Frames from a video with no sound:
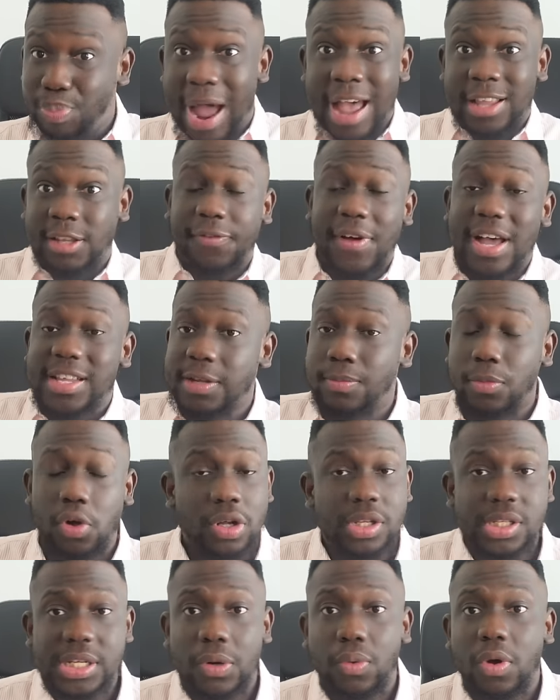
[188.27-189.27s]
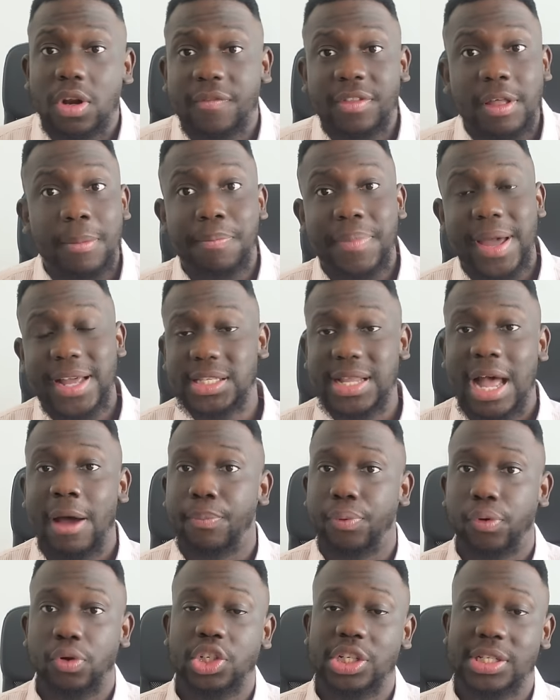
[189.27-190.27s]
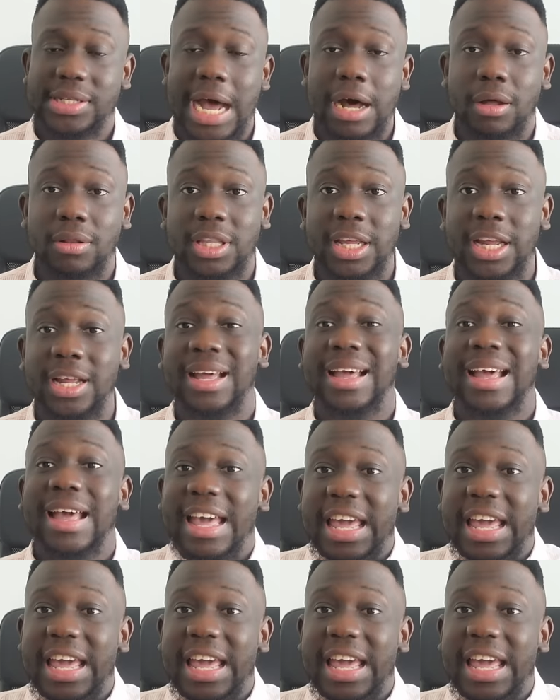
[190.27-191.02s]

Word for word: as far as I'm concerned, one of the best approaches out there.